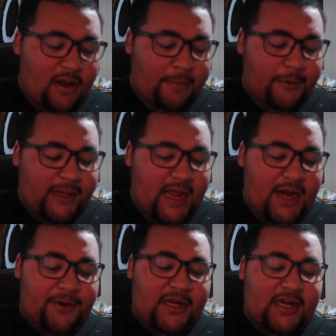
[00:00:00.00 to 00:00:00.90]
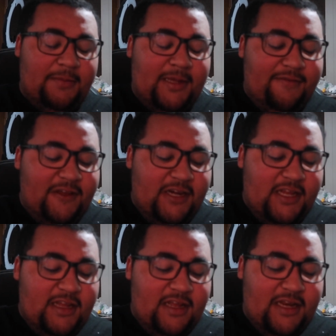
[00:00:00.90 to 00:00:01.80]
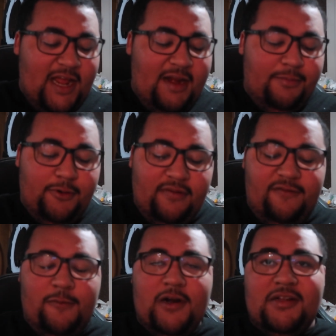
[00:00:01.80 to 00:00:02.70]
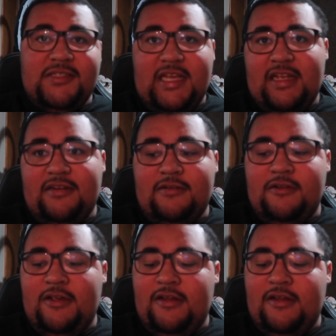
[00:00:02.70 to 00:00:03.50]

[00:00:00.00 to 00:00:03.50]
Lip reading: a pretty high rating. I'm giving it a 9.4 out of 10.